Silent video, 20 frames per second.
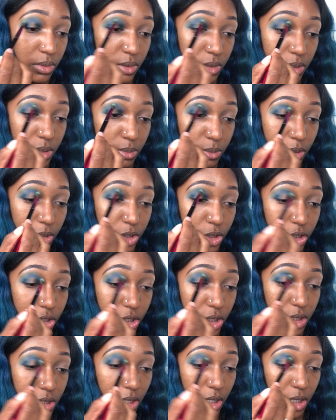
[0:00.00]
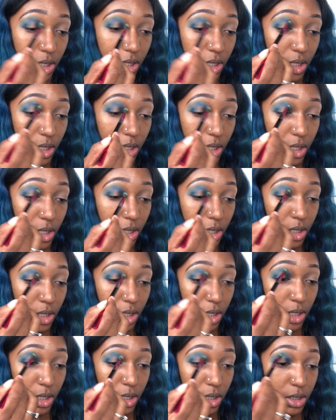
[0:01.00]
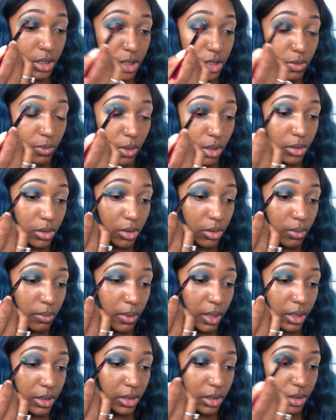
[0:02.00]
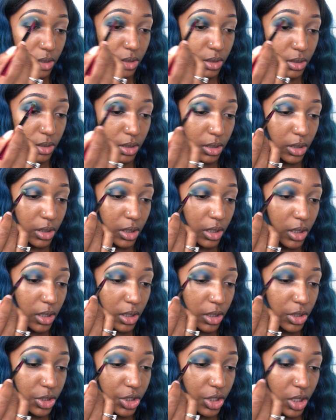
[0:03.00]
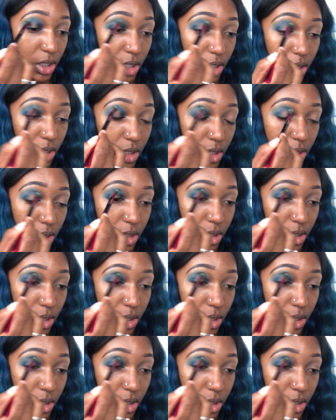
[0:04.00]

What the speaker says: just to make sure she's not getting swallowed by the neon shade.